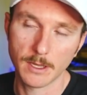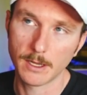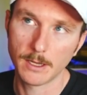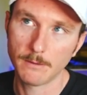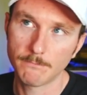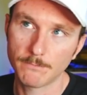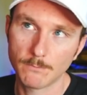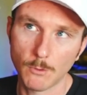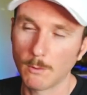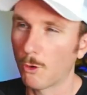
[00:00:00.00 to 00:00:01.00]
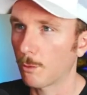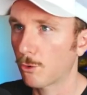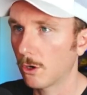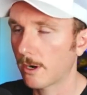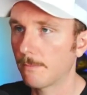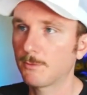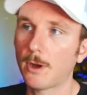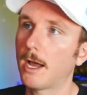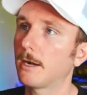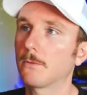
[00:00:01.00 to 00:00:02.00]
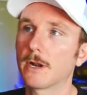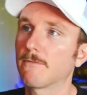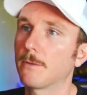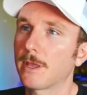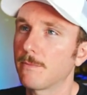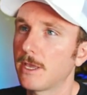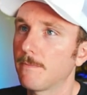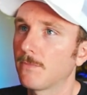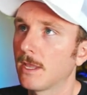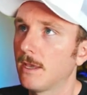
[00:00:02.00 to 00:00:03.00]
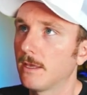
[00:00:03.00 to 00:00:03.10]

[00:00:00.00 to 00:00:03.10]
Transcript: a more programmed bot or whatever it may be.